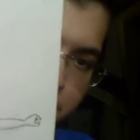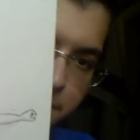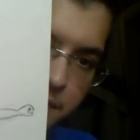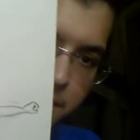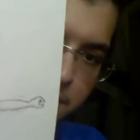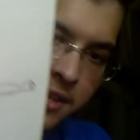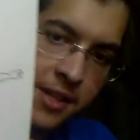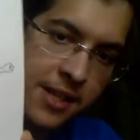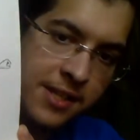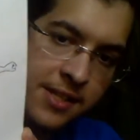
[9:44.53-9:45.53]
certain
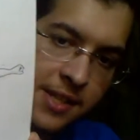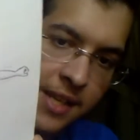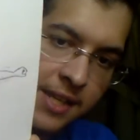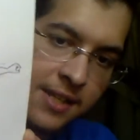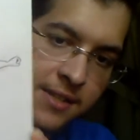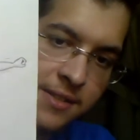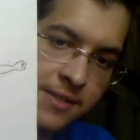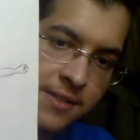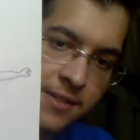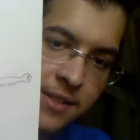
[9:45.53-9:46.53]
things like
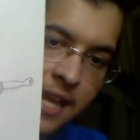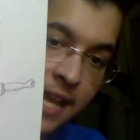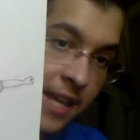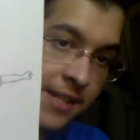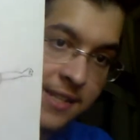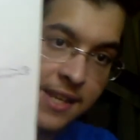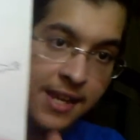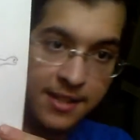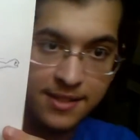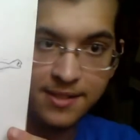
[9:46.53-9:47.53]
hands.
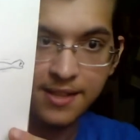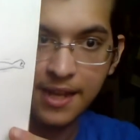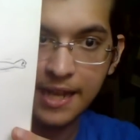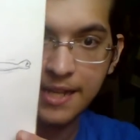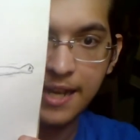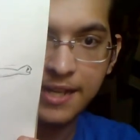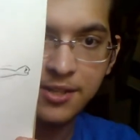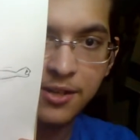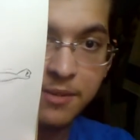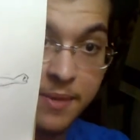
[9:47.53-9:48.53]
I
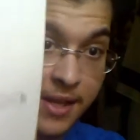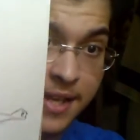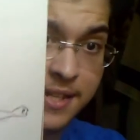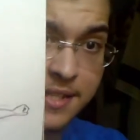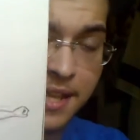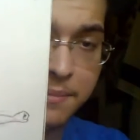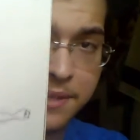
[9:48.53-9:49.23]
talk about hands a lot